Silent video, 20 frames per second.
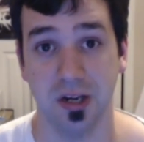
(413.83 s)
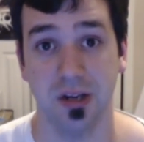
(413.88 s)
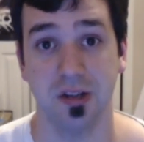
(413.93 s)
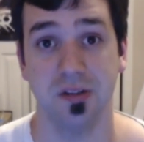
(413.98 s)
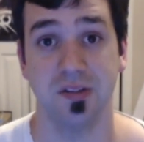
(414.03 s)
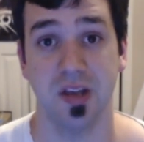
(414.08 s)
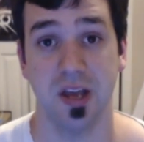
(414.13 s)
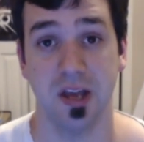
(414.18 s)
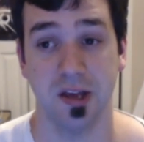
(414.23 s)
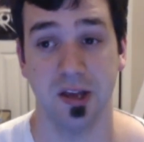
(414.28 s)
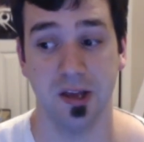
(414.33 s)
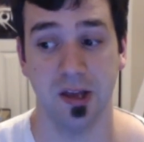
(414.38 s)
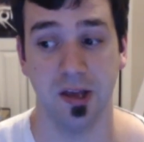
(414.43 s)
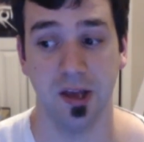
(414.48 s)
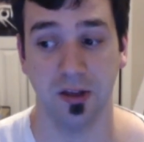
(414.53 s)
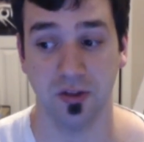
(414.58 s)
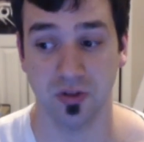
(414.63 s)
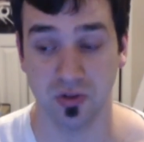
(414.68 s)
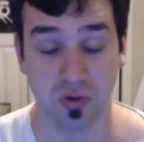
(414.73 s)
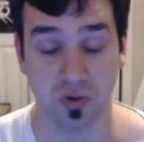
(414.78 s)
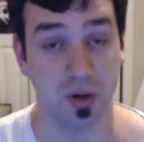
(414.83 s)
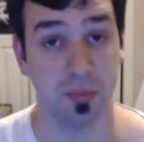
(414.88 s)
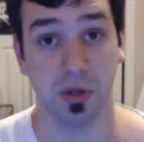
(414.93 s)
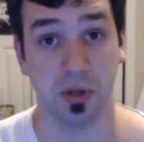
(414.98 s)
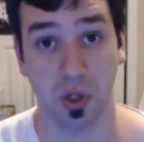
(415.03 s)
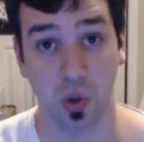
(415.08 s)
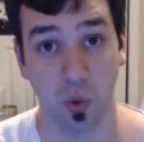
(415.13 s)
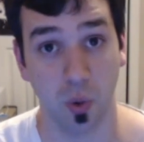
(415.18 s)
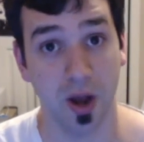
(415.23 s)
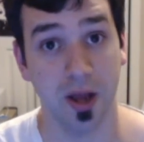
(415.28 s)
it is a
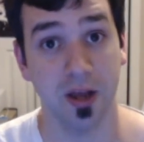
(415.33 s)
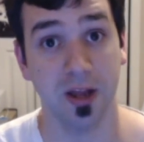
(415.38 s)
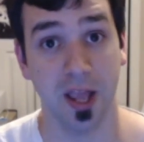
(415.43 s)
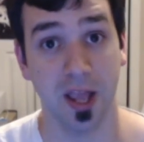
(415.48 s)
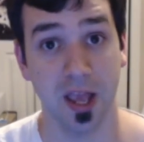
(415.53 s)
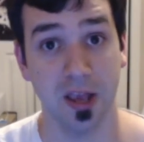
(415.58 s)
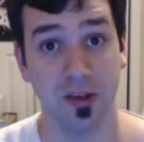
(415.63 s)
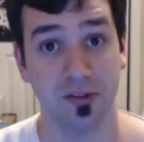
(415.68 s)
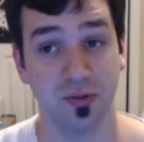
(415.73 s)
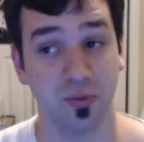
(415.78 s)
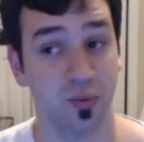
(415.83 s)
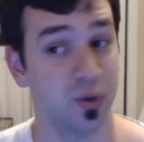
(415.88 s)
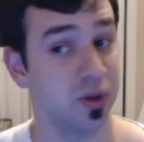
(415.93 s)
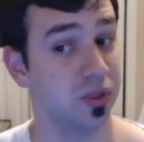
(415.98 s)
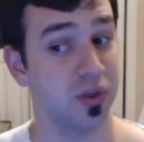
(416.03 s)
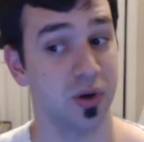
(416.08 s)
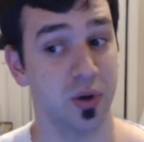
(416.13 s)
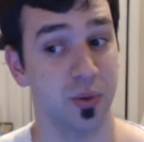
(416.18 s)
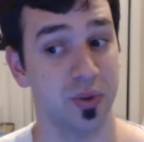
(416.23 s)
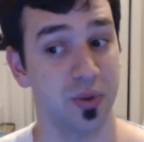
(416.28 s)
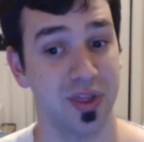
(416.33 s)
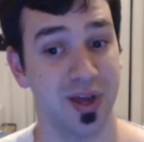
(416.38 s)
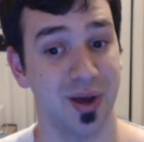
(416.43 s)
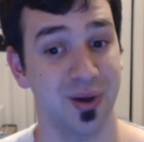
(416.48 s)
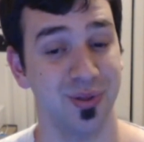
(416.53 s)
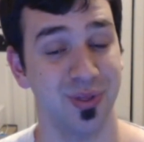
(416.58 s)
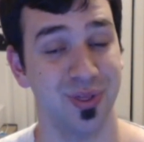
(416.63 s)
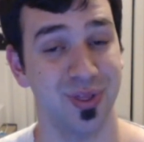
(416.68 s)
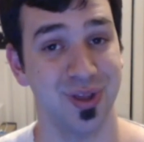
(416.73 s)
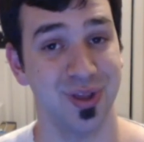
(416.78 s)
extremely quiet case with or without